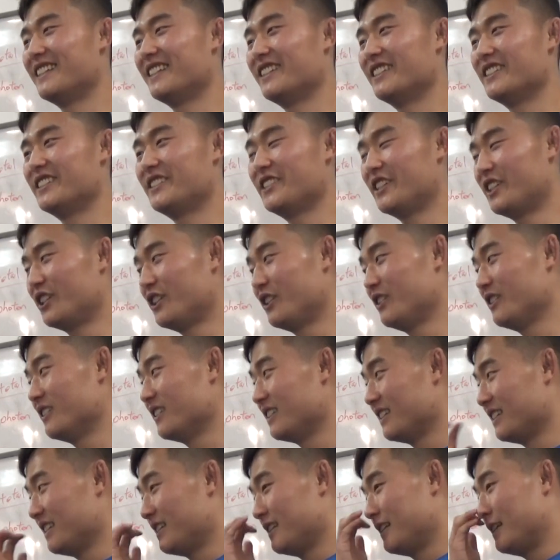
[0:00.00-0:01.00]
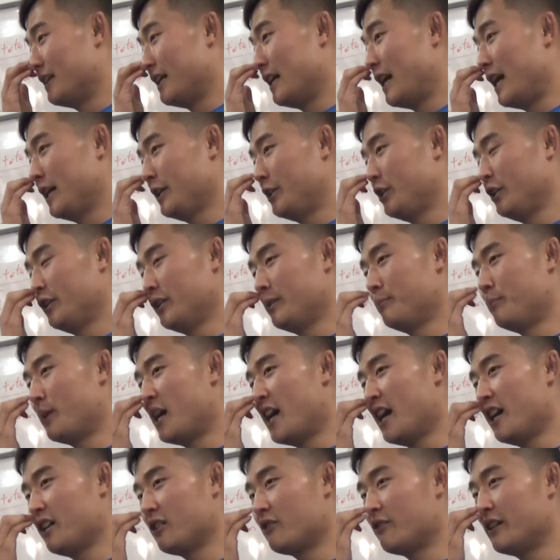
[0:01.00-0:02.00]
So I tutor
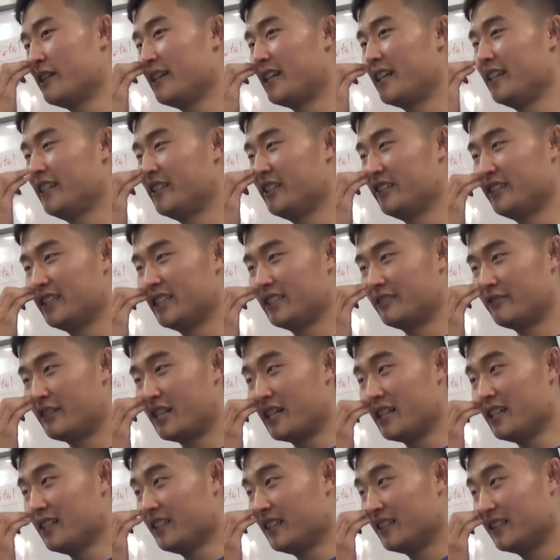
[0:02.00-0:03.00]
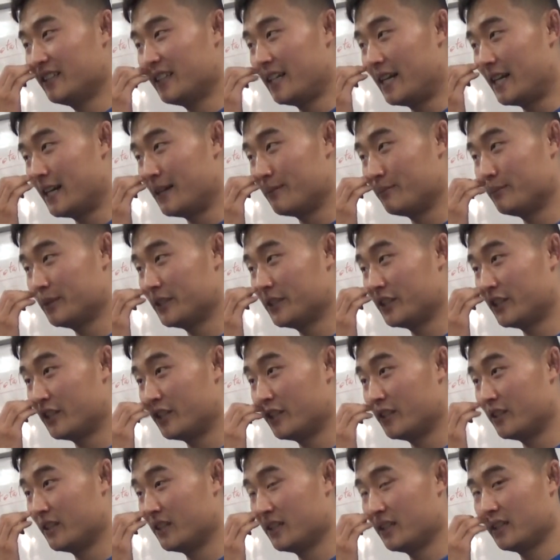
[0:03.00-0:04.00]
Bioc 192 as well.
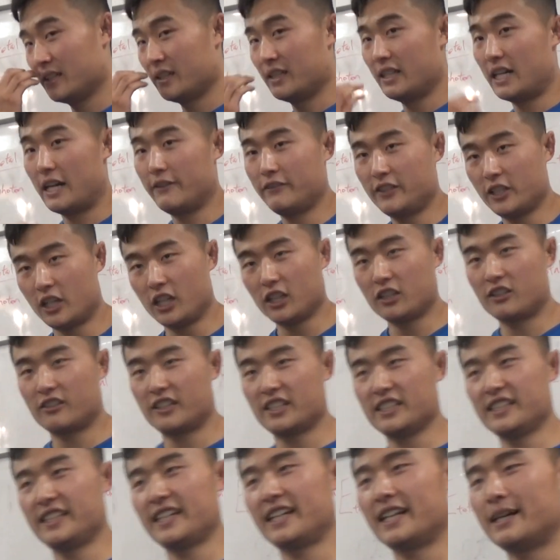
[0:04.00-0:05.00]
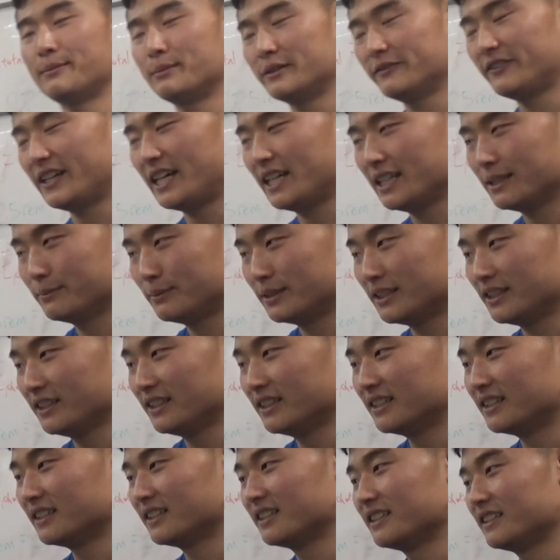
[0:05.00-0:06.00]
So I've told Chris that I'm
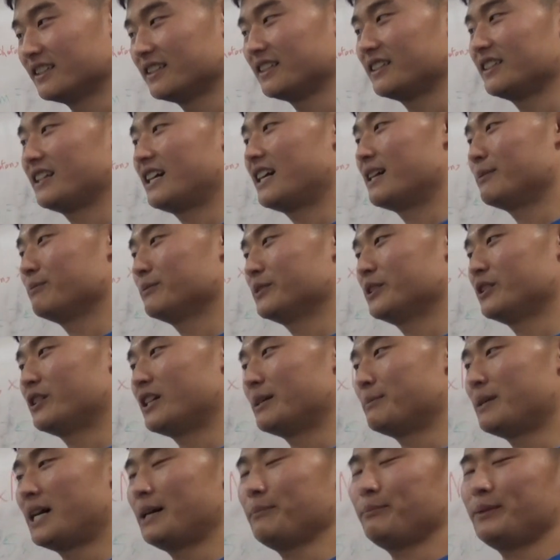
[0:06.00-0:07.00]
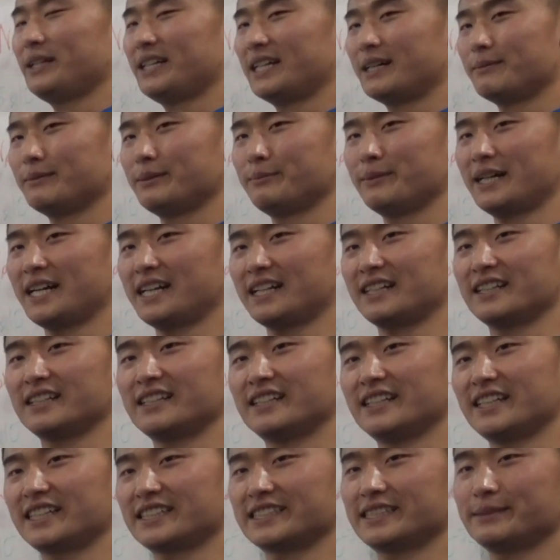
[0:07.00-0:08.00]
available. So I might be coming
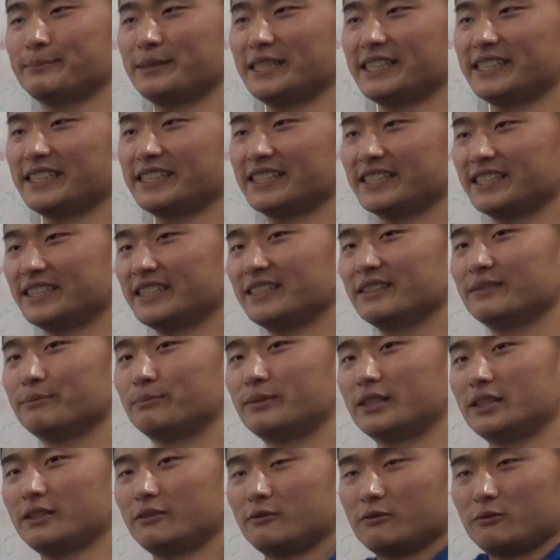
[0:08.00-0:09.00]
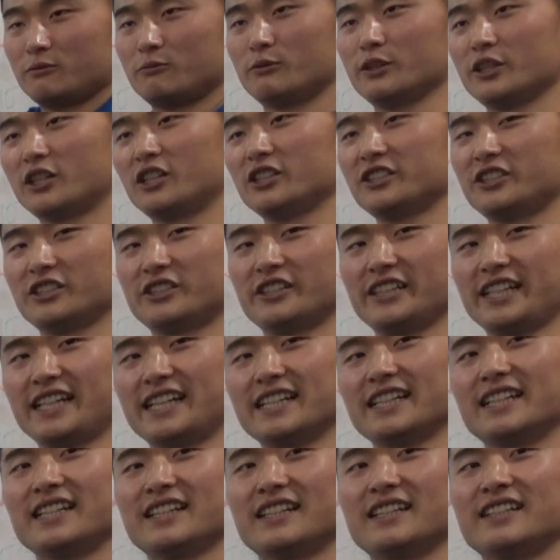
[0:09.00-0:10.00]
back next semester, but we're not sure
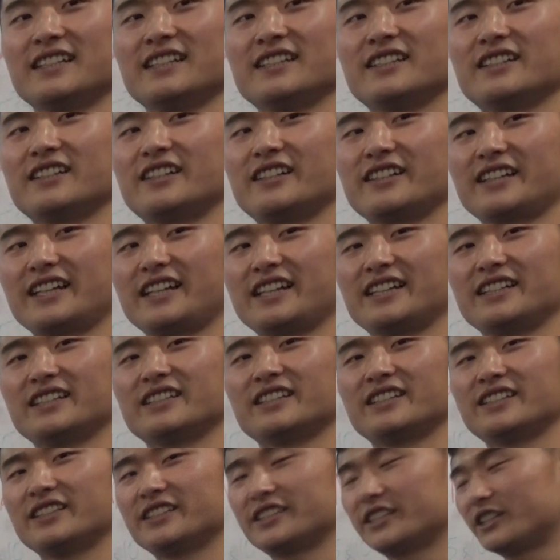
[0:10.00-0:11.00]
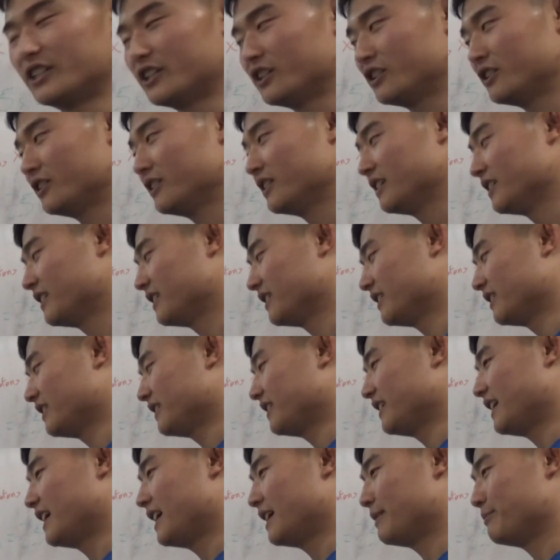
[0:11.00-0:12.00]
yet. Okay, so
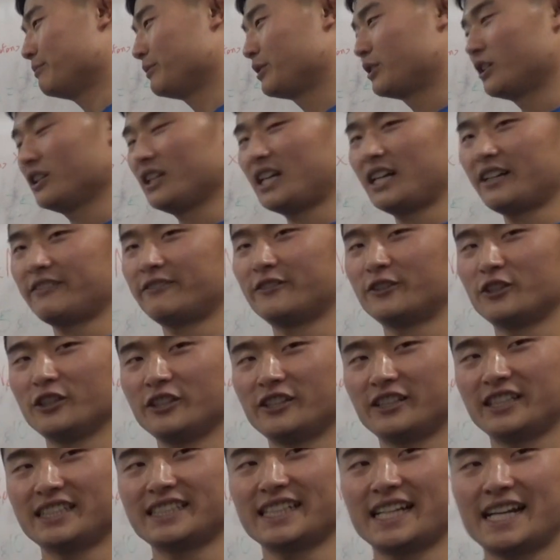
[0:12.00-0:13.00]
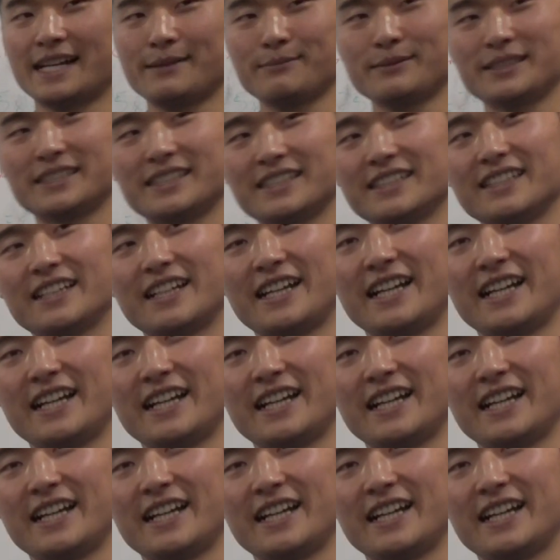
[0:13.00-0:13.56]
good luck for all your exams.